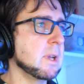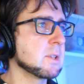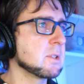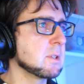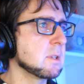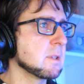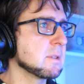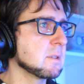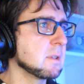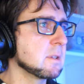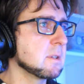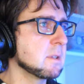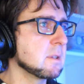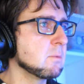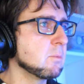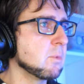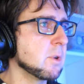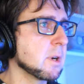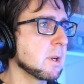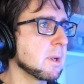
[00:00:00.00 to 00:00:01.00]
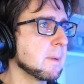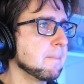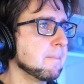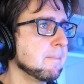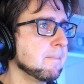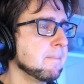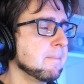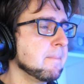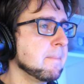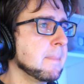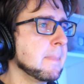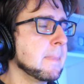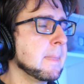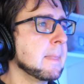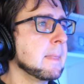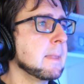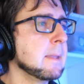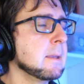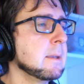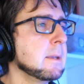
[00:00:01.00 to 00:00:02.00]
actually that didn't work.
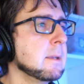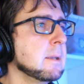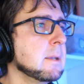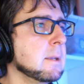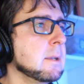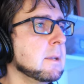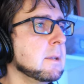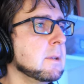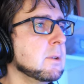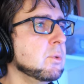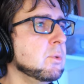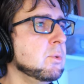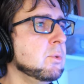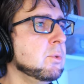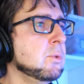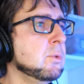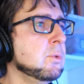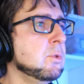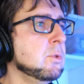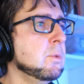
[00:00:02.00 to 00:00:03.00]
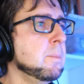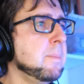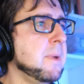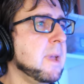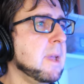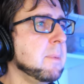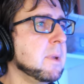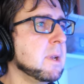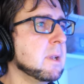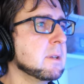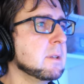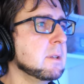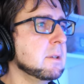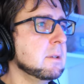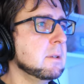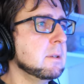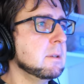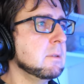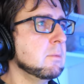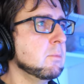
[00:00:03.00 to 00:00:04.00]
Ooh, baby, that
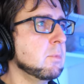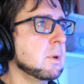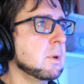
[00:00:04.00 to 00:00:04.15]
didn't